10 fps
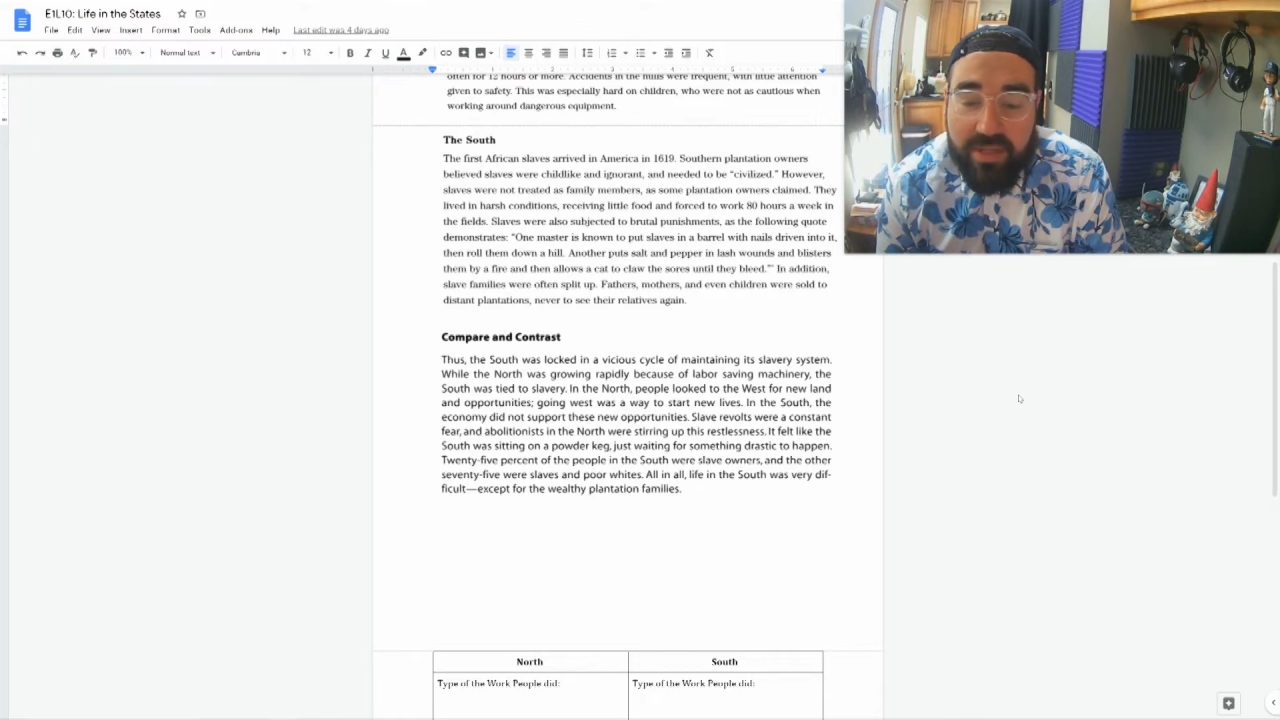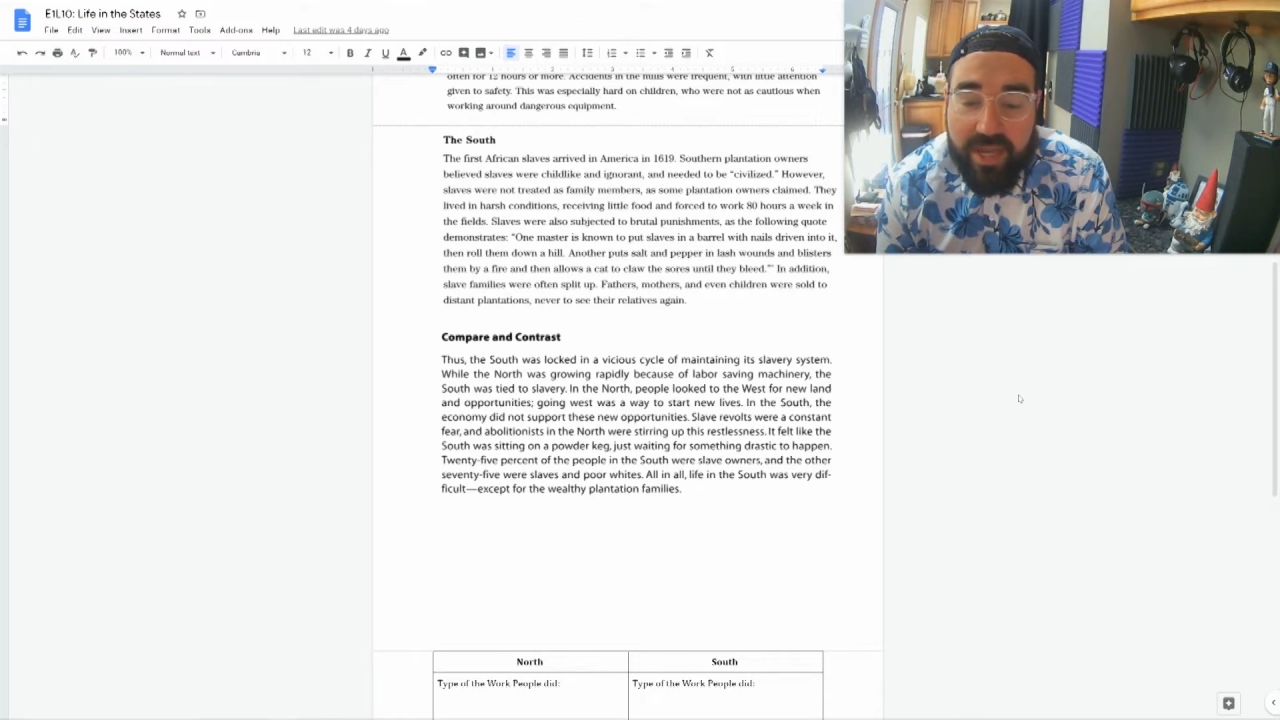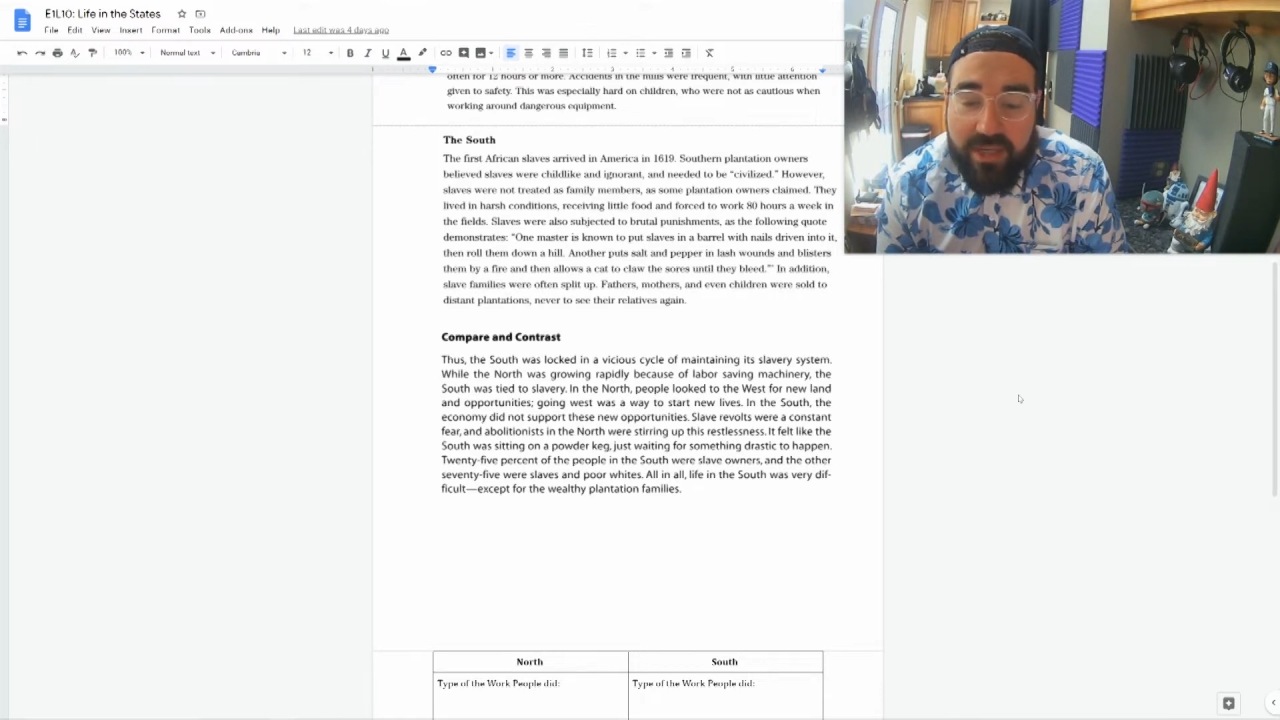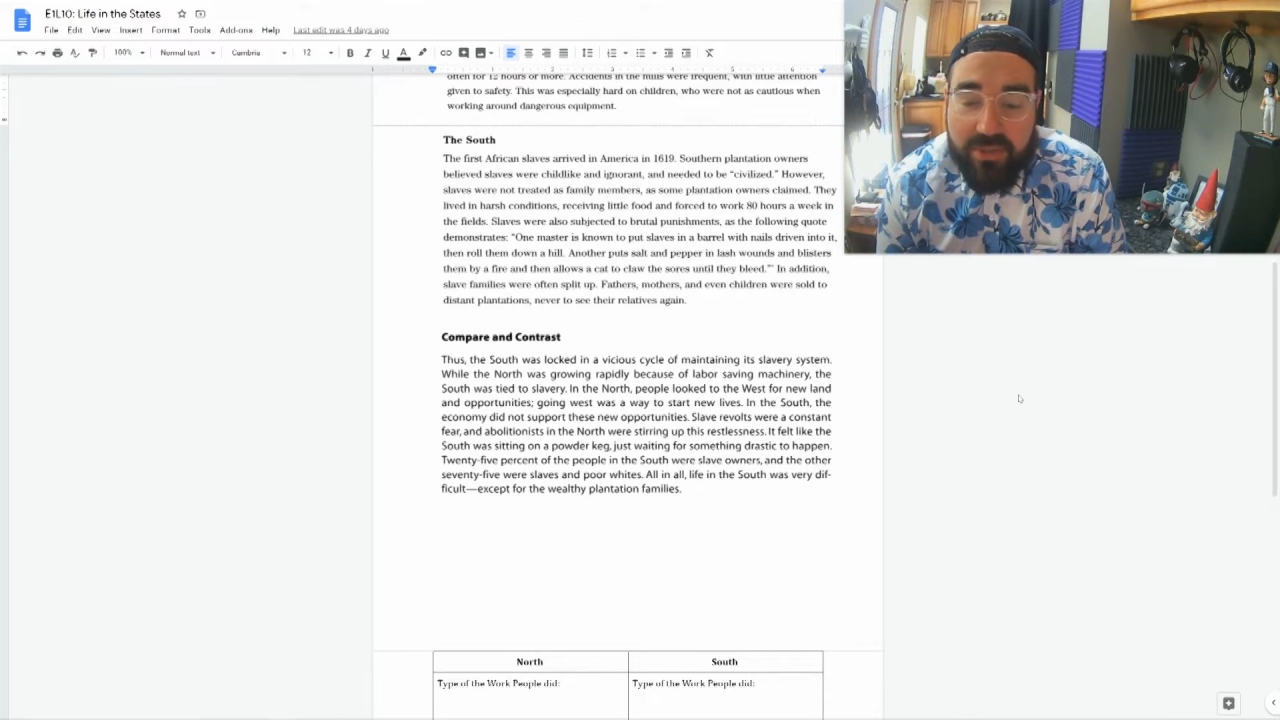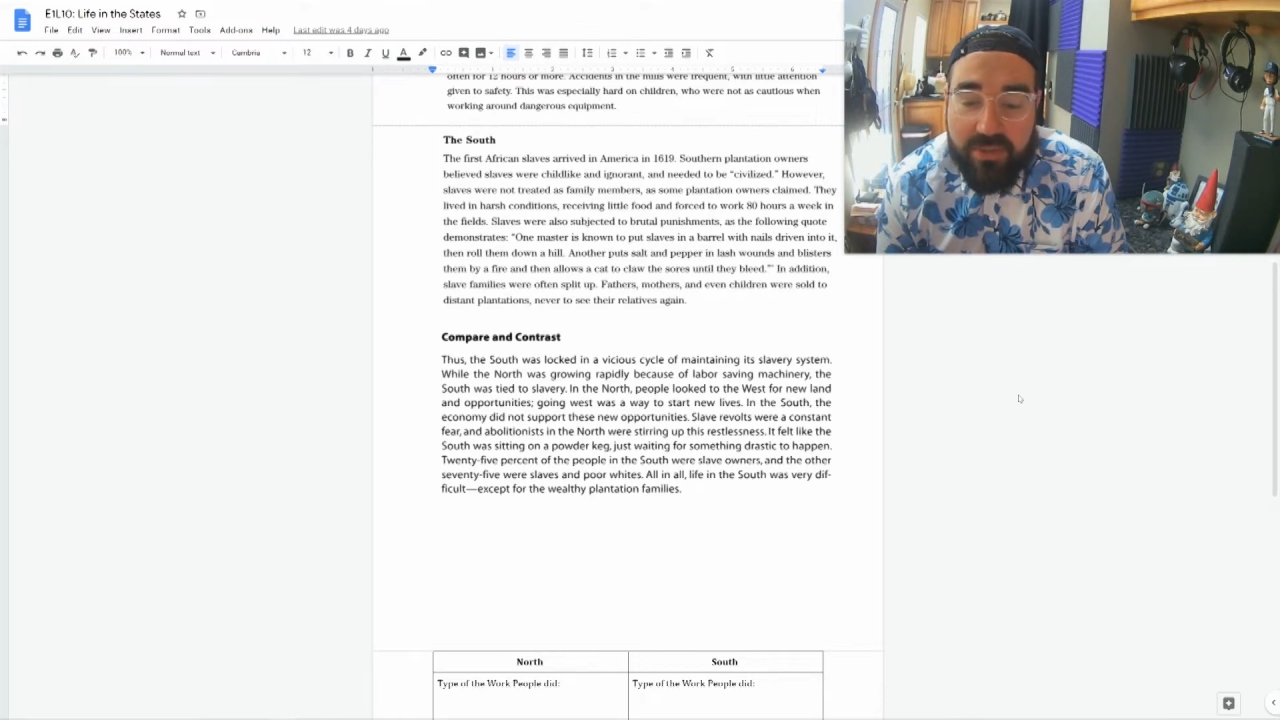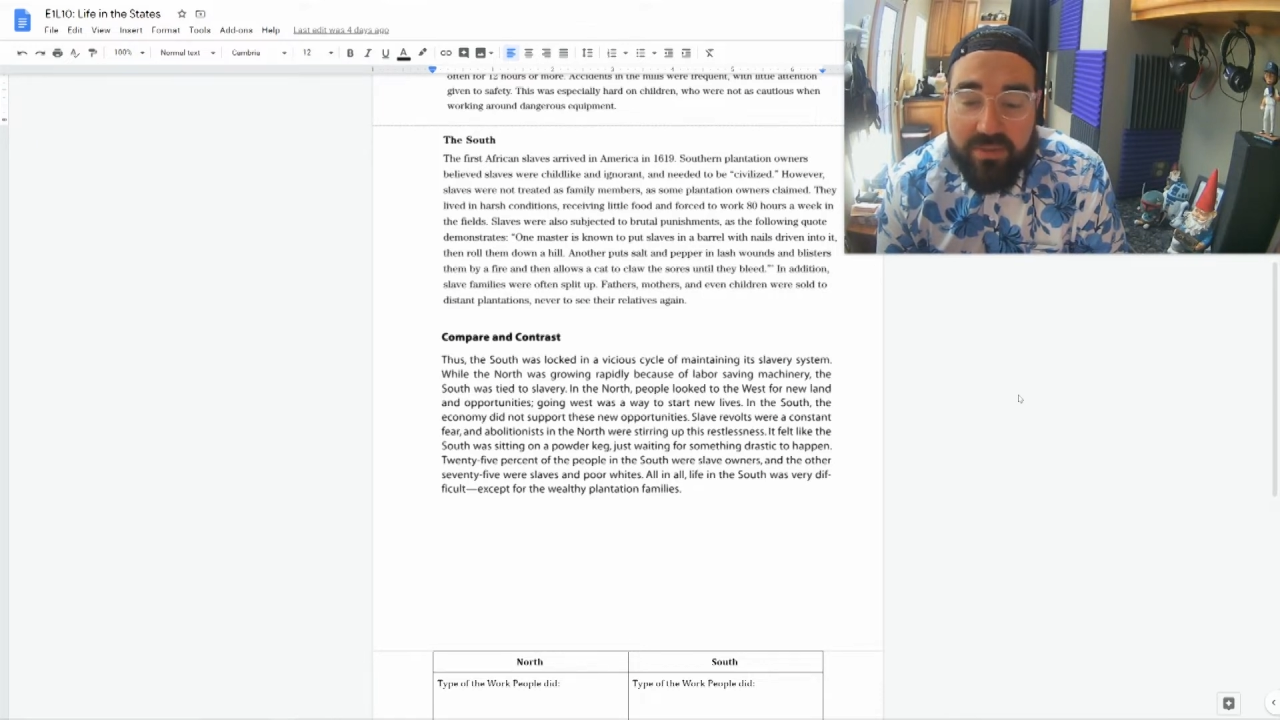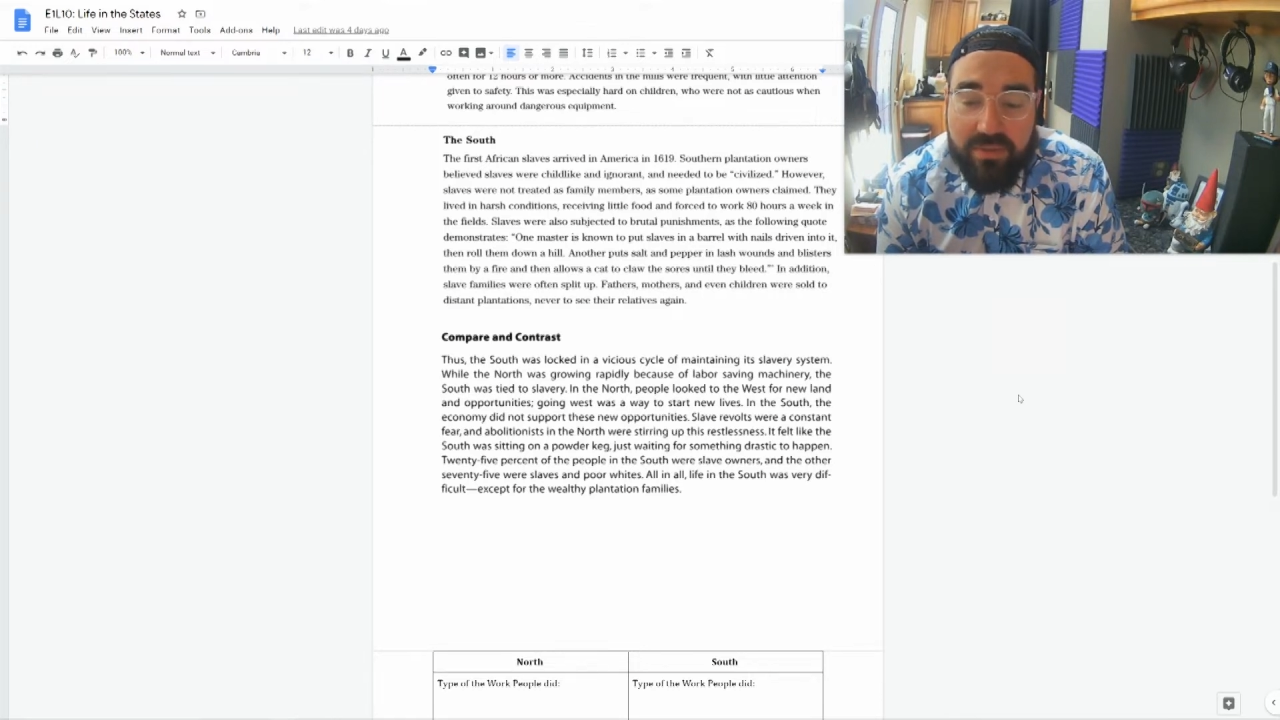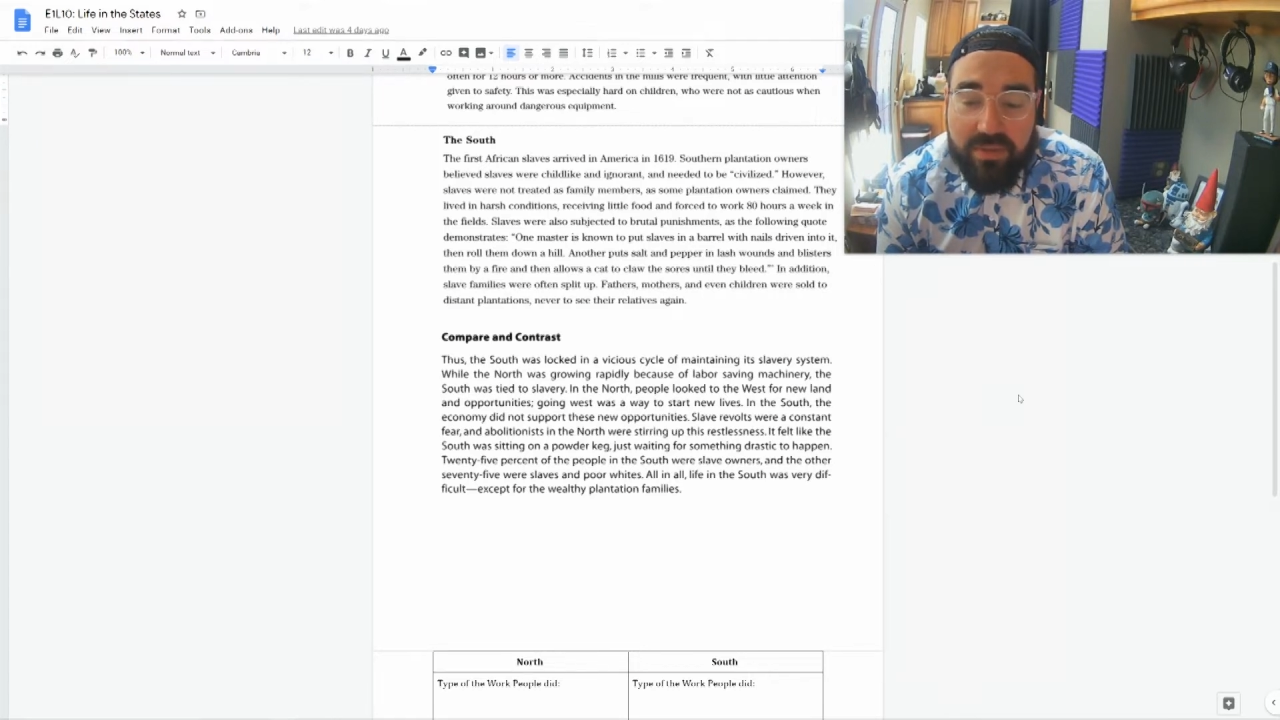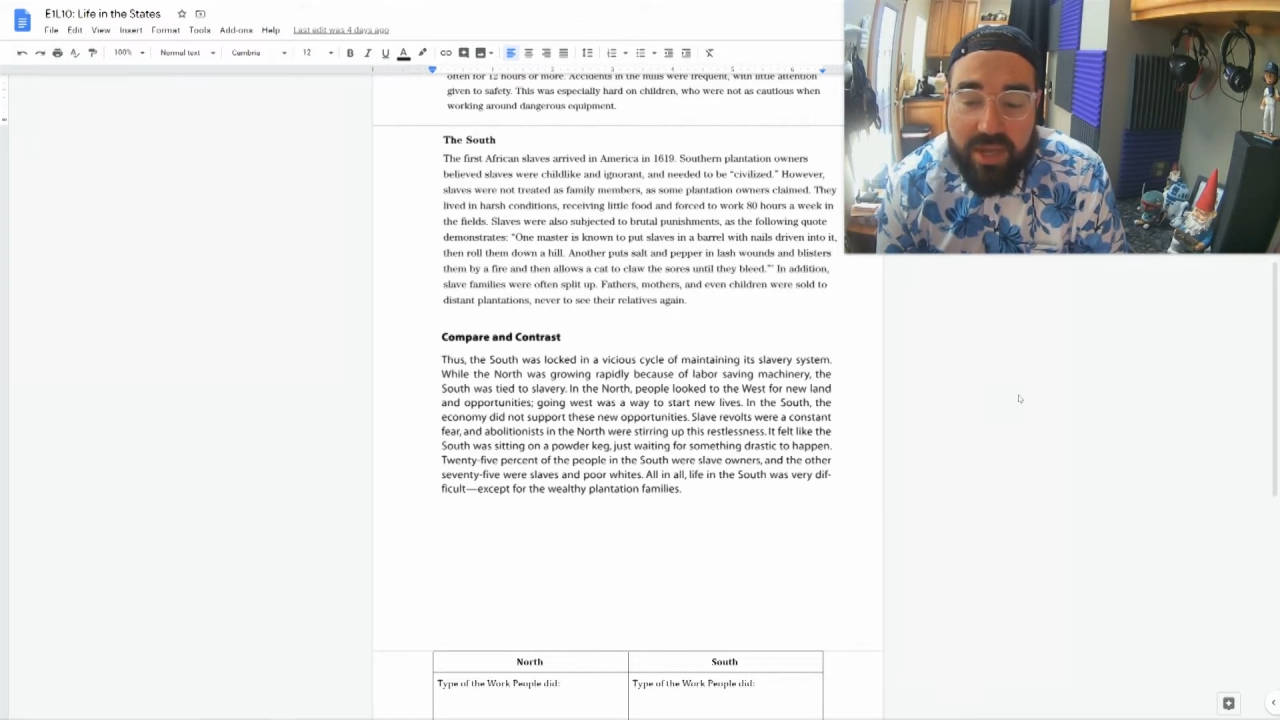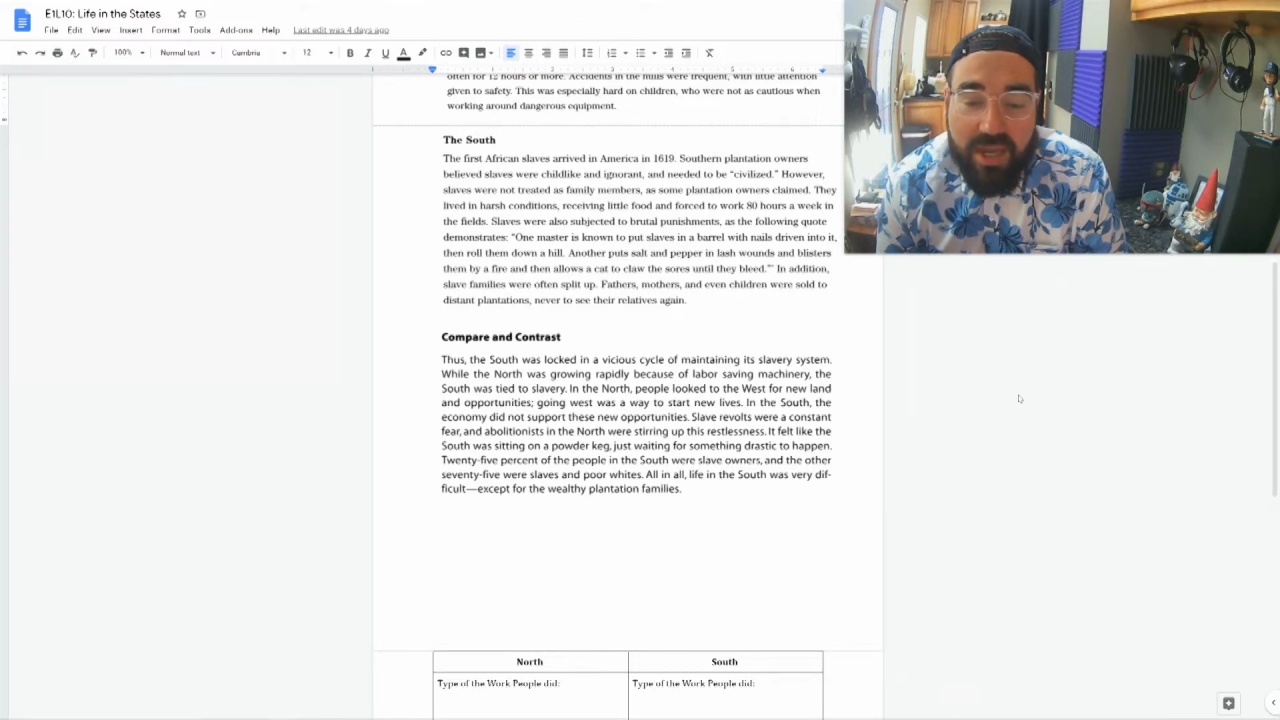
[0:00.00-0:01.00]
lash
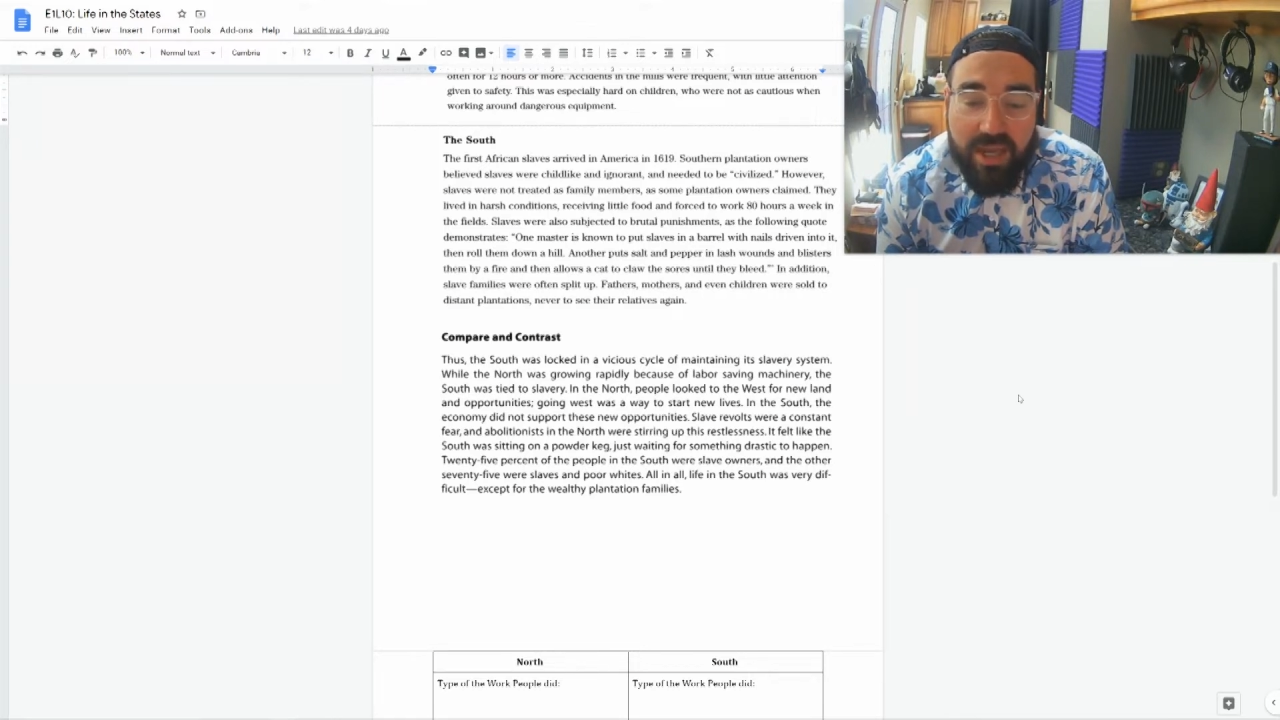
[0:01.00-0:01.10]
wounds